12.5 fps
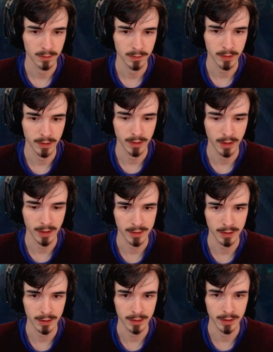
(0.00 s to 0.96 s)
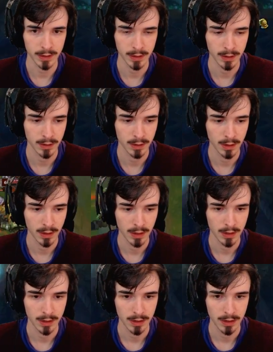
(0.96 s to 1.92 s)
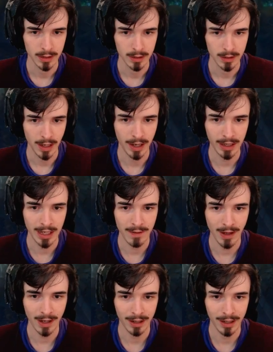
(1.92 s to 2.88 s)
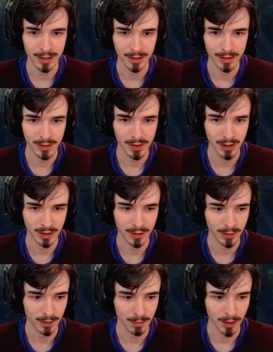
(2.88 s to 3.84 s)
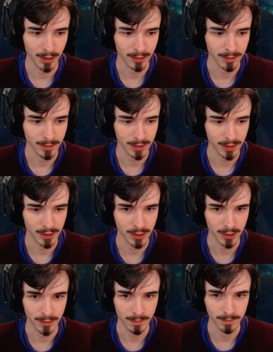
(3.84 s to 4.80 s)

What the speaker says: Very nice, Kled. I gave that Kled an inch and he took a mile. It's good shit.